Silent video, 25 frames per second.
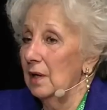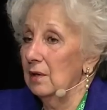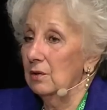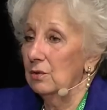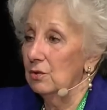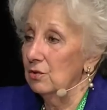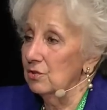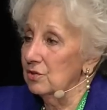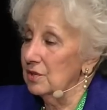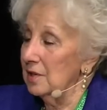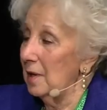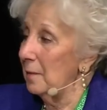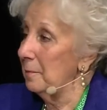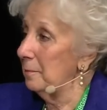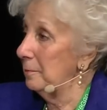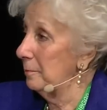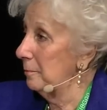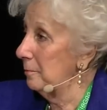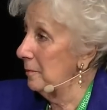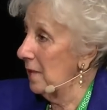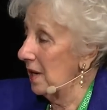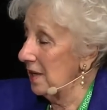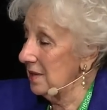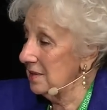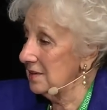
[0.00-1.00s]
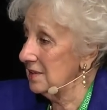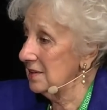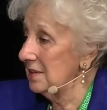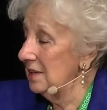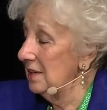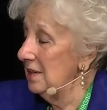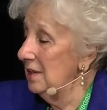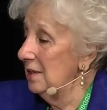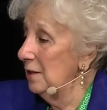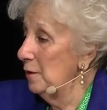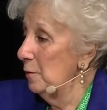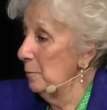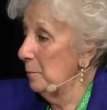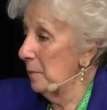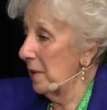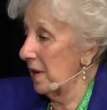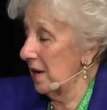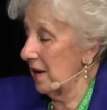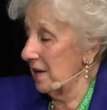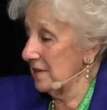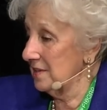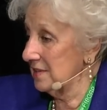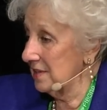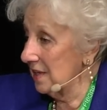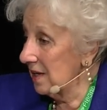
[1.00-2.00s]
Oh yes, of course, we were
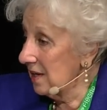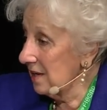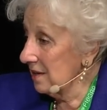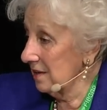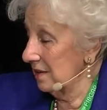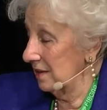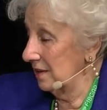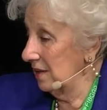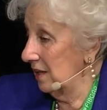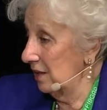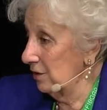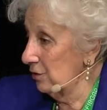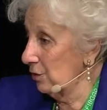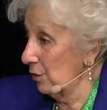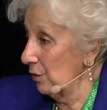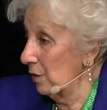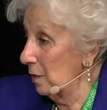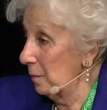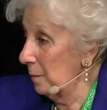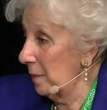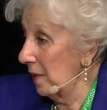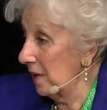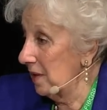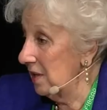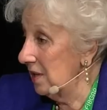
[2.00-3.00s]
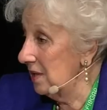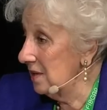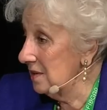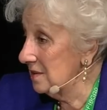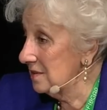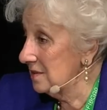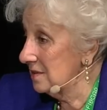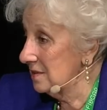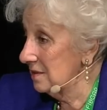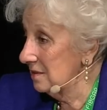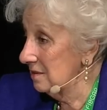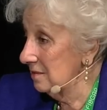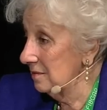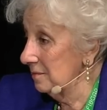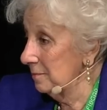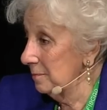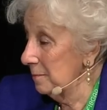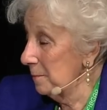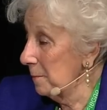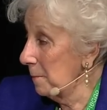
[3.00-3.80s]
really scared, but